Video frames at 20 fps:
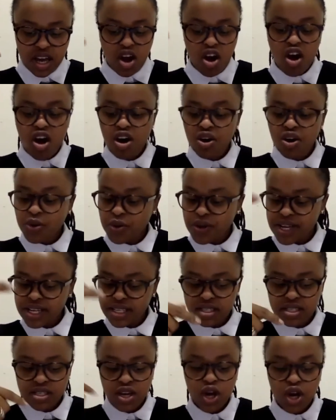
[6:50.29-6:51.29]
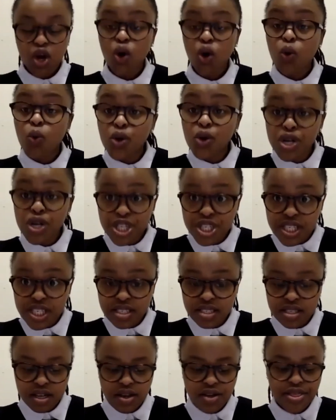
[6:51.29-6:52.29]
conquest,
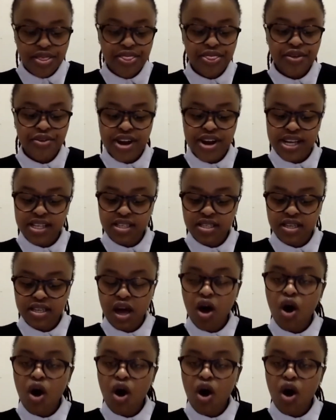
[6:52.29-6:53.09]
coercion, threat,